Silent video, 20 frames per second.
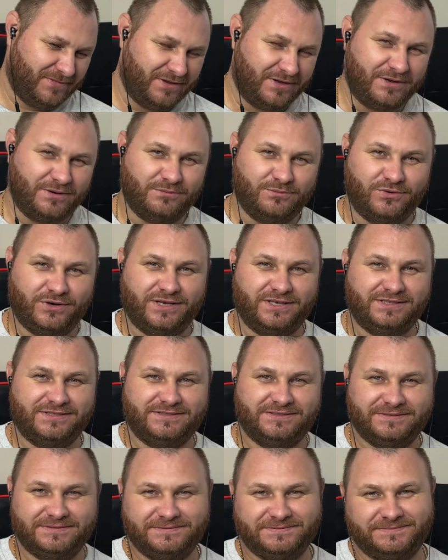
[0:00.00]
Her
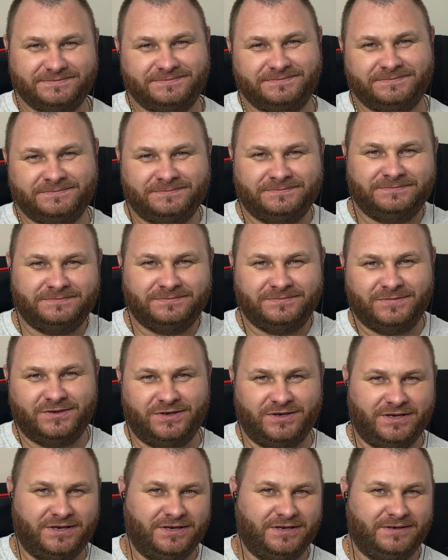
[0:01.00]
braids, her
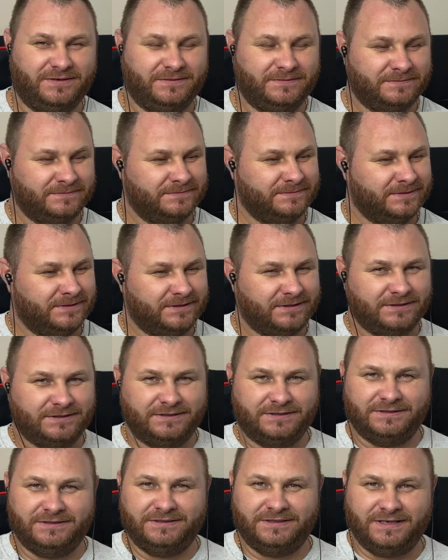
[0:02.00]
hair
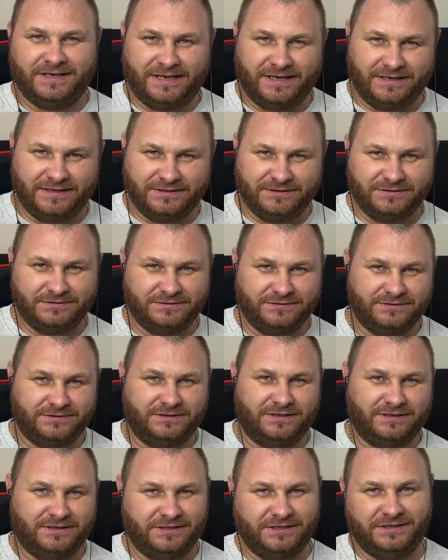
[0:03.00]
like
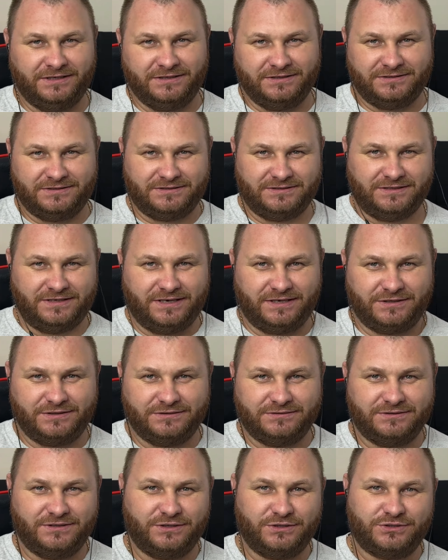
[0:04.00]
Adidas, like
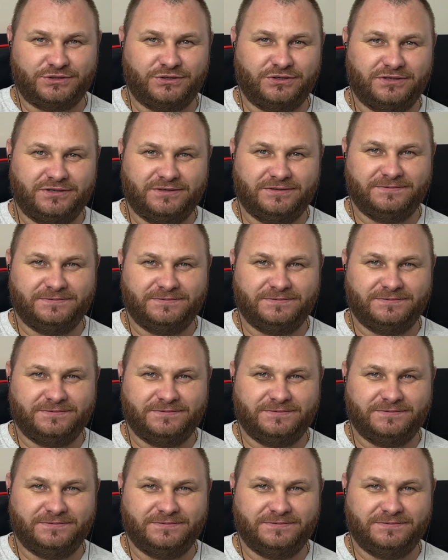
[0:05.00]
her shirt.